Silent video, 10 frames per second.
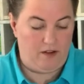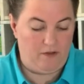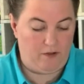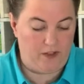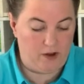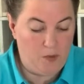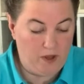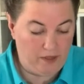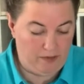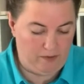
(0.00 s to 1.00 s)
For the
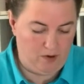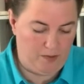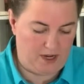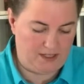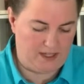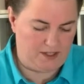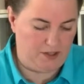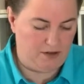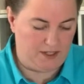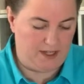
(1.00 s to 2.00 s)
quilt through process,
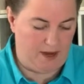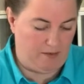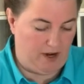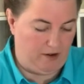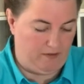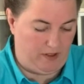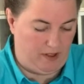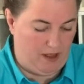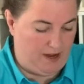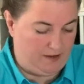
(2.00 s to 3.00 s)
you can tape right over the
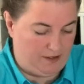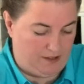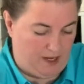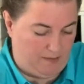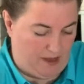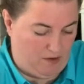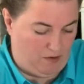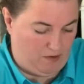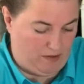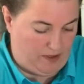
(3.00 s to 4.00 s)
line. Just tape that
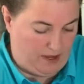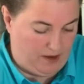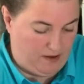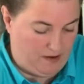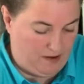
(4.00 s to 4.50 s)
whole thing.